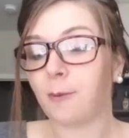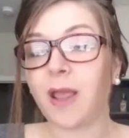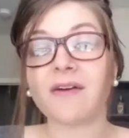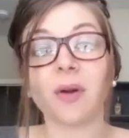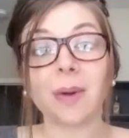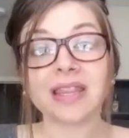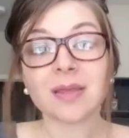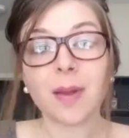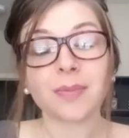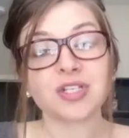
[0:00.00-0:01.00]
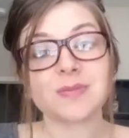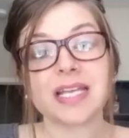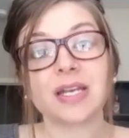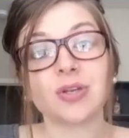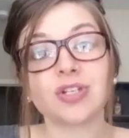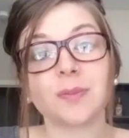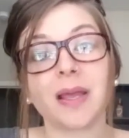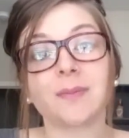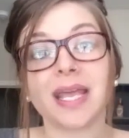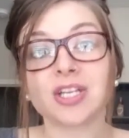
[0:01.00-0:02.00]
We have our monthly membership site,
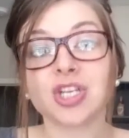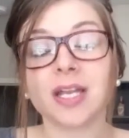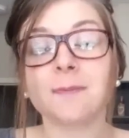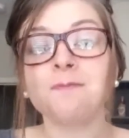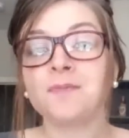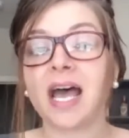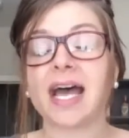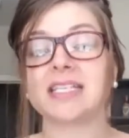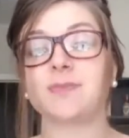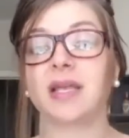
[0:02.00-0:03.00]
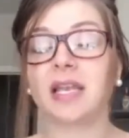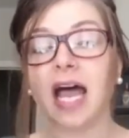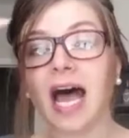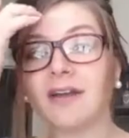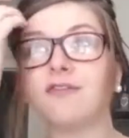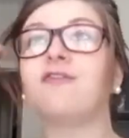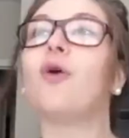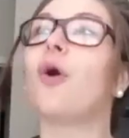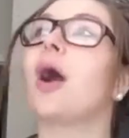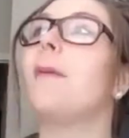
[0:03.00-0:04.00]
NutriBabe Nation, that has been live
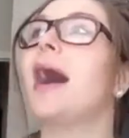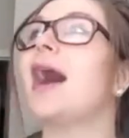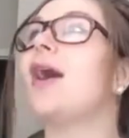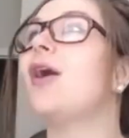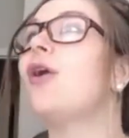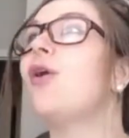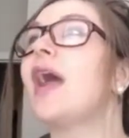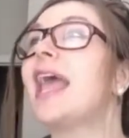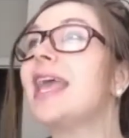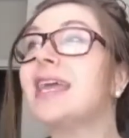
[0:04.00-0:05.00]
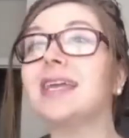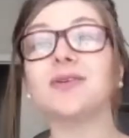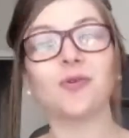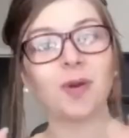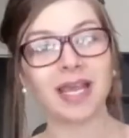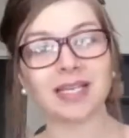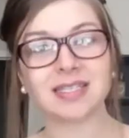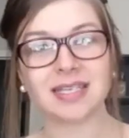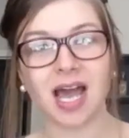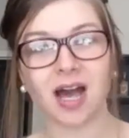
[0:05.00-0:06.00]
for about 8
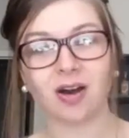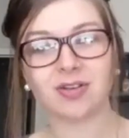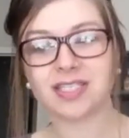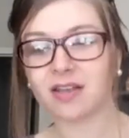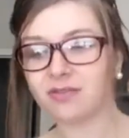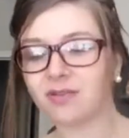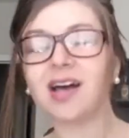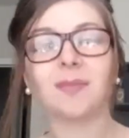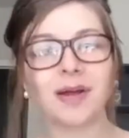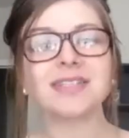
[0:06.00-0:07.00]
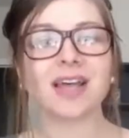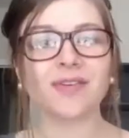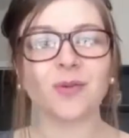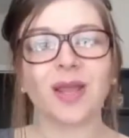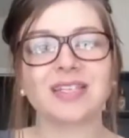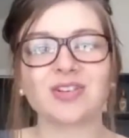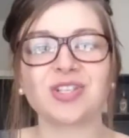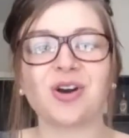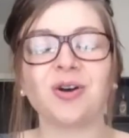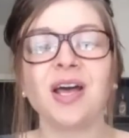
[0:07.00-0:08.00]
weeks now, about 7 weeks or
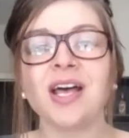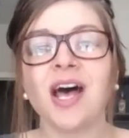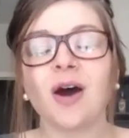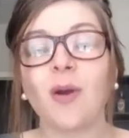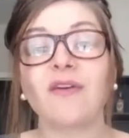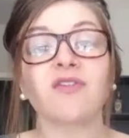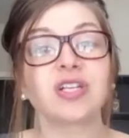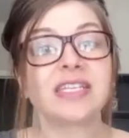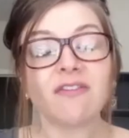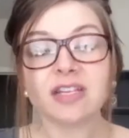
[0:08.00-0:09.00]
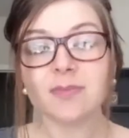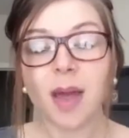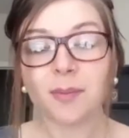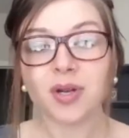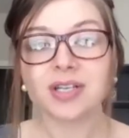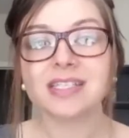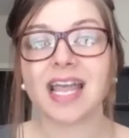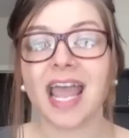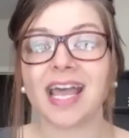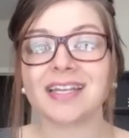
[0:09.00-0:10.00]
so. We have over 70 members,
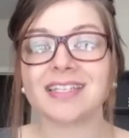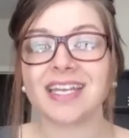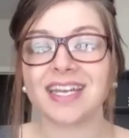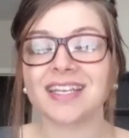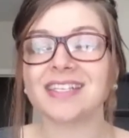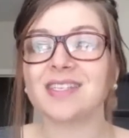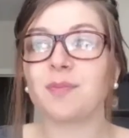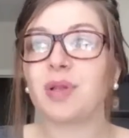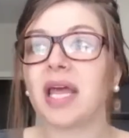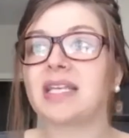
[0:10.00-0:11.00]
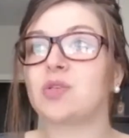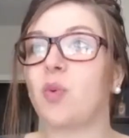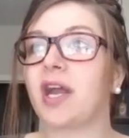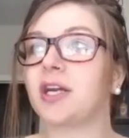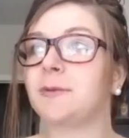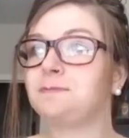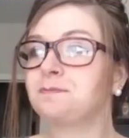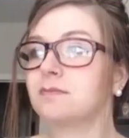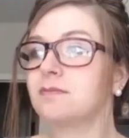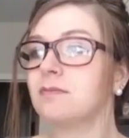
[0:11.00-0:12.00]
and it is the place where
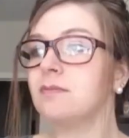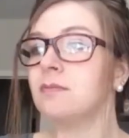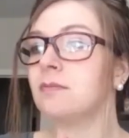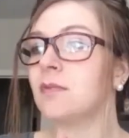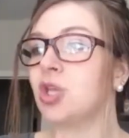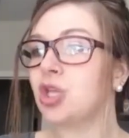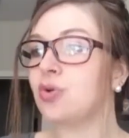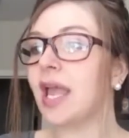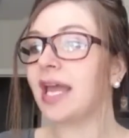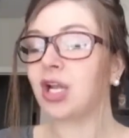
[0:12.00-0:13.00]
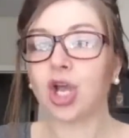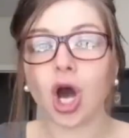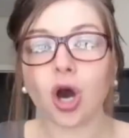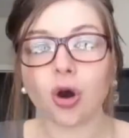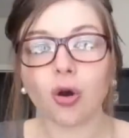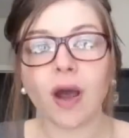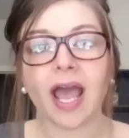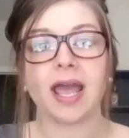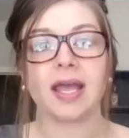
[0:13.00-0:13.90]
you can go